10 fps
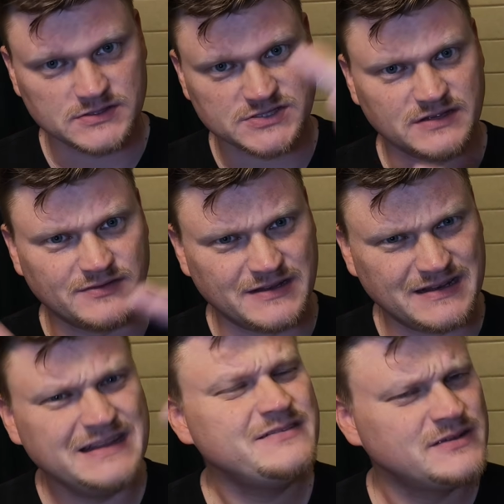Just have it,
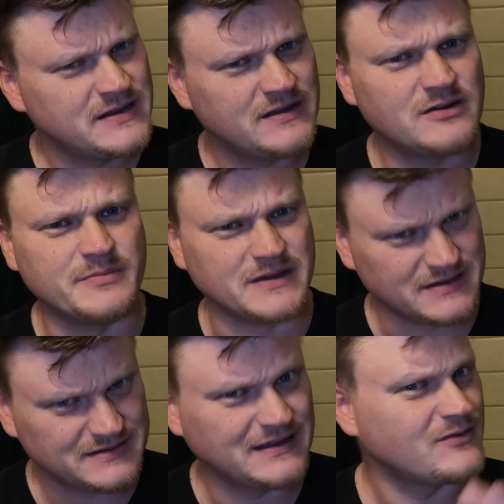leave it there a bit
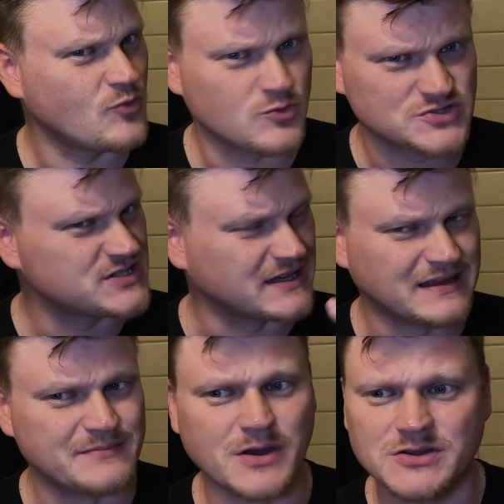and won't sting
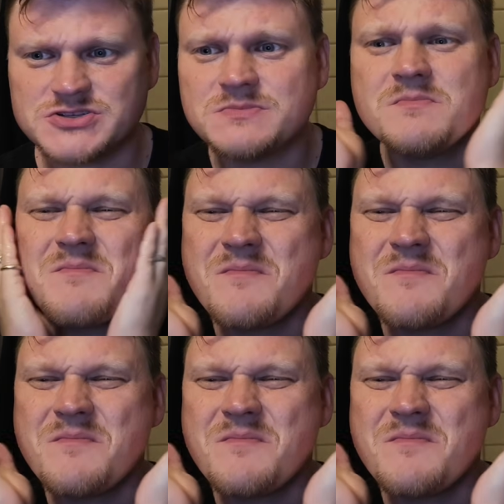that much.